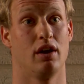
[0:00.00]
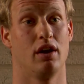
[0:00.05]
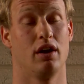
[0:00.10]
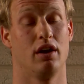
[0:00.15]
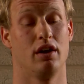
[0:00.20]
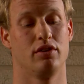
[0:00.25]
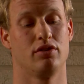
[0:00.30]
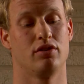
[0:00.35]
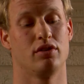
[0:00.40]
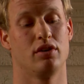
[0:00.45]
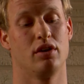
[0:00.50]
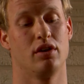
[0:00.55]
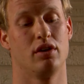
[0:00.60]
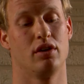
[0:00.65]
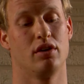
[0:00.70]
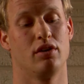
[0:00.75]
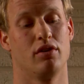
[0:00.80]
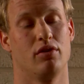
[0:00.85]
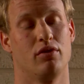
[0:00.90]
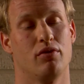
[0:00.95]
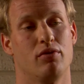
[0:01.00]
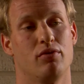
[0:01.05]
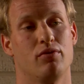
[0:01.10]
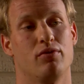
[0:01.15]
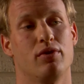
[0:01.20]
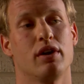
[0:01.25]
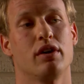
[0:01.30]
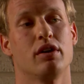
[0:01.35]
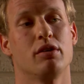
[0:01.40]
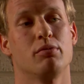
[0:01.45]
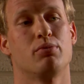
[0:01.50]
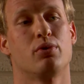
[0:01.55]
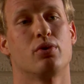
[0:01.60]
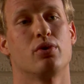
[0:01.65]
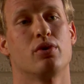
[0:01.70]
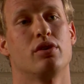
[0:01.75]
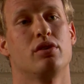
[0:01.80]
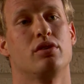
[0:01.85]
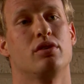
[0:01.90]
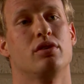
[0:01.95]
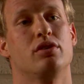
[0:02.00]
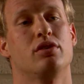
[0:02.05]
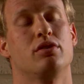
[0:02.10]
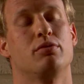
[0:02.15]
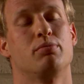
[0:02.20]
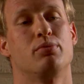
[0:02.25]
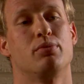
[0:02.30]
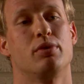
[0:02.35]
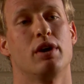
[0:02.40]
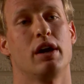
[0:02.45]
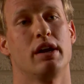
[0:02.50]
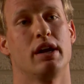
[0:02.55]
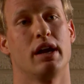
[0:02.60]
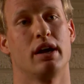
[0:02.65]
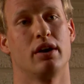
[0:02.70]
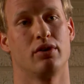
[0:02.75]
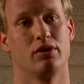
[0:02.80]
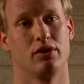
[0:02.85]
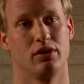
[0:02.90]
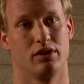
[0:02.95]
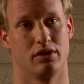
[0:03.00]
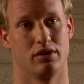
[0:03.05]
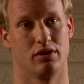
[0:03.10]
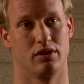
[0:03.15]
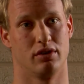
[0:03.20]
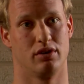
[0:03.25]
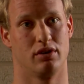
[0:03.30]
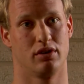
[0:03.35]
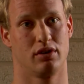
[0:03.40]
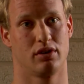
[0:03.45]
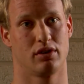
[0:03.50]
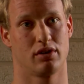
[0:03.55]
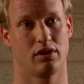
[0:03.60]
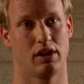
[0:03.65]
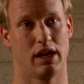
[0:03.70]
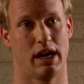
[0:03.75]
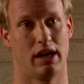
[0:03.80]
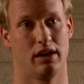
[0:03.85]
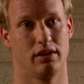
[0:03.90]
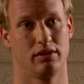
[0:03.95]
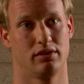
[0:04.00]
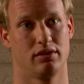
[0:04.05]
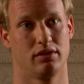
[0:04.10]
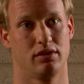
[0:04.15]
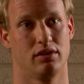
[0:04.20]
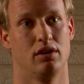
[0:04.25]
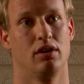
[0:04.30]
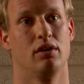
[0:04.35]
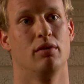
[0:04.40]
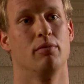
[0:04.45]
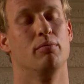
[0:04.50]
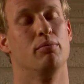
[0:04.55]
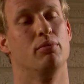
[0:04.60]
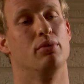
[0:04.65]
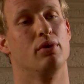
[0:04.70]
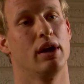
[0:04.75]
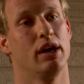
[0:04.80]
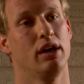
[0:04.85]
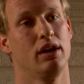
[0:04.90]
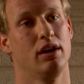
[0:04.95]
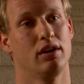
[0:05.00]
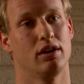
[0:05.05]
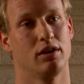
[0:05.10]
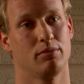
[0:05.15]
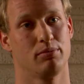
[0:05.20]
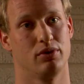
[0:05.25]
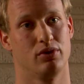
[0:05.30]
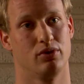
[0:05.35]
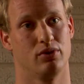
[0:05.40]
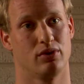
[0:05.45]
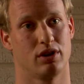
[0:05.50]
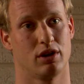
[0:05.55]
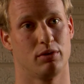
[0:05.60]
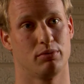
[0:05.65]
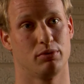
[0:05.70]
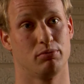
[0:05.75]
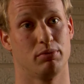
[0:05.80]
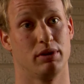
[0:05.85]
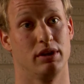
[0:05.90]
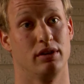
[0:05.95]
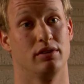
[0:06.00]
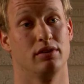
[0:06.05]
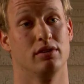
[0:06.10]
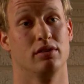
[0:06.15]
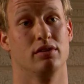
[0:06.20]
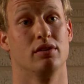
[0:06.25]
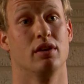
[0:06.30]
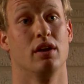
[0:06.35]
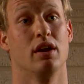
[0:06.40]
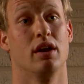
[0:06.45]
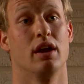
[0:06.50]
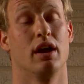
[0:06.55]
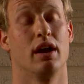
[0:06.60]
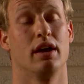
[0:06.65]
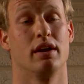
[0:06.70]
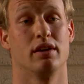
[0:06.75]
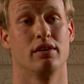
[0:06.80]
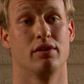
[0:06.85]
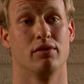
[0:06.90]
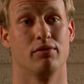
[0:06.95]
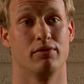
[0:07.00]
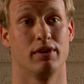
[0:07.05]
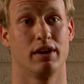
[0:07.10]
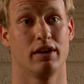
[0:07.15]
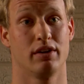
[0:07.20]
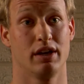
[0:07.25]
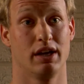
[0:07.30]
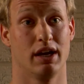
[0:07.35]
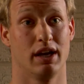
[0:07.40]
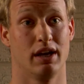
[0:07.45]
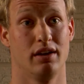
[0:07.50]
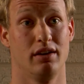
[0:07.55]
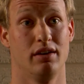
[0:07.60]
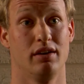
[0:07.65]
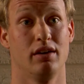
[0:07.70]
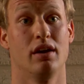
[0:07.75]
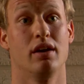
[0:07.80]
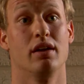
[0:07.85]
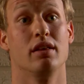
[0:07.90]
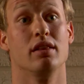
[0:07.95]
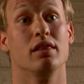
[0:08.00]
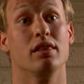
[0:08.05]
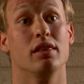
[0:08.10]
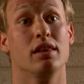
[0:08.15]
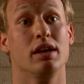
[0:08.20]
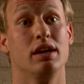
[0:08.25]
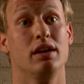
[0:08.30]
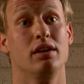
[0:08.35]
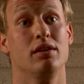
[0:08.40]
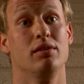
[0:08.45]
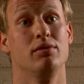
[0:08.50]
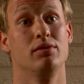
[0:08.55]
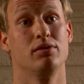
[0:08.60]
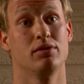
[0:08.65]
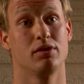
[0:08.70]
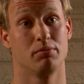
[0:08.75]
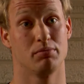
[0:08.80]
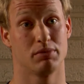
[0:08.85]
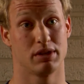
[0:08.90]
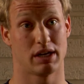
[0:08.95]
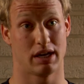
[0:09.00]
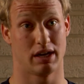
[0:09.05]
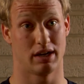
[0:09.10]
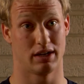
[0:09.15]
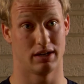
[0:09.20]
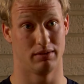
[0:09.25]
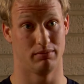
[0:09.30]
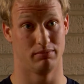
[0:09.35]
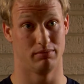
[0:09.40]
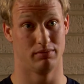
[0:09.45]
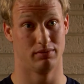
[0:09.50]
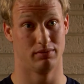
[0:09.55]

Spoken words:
It's very important to spread out your class. Break it up into a couple pieces, and at the very end, leave some time.